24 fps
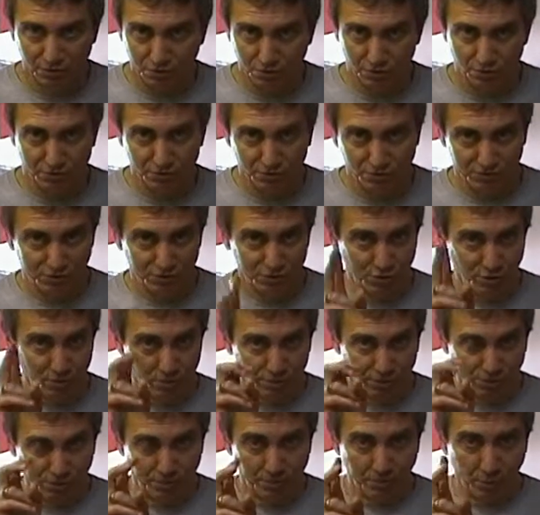to
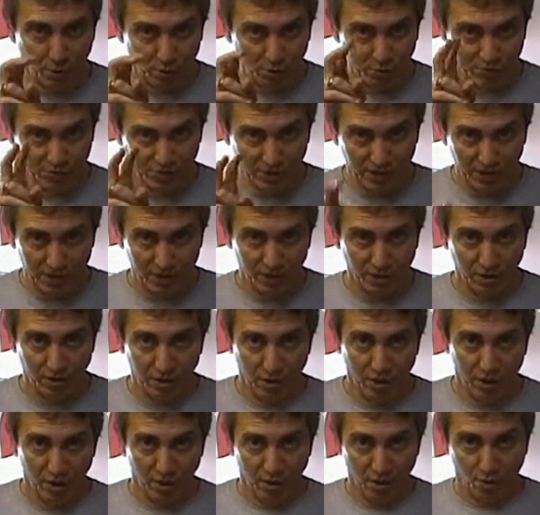so supposedly
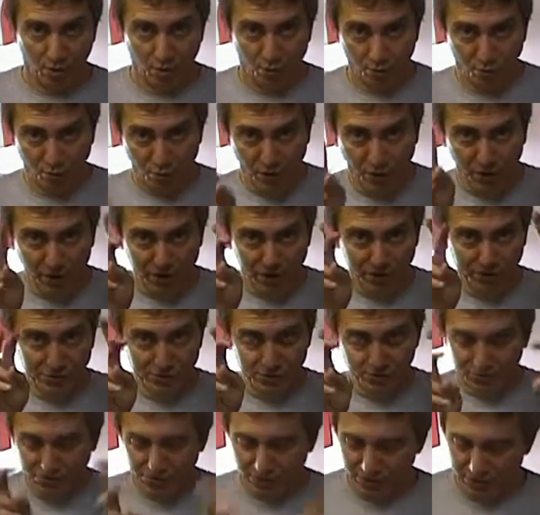run
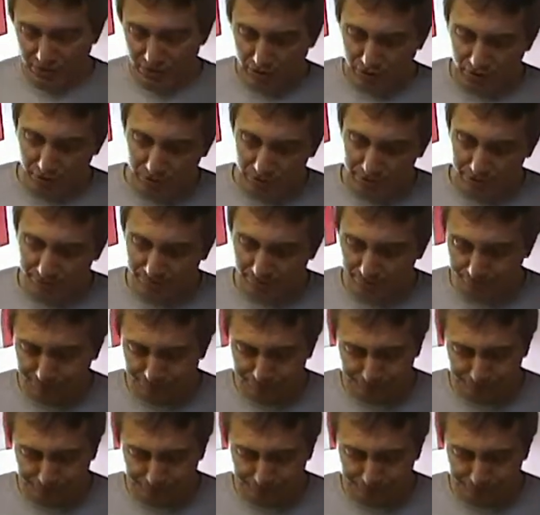Susan Komen.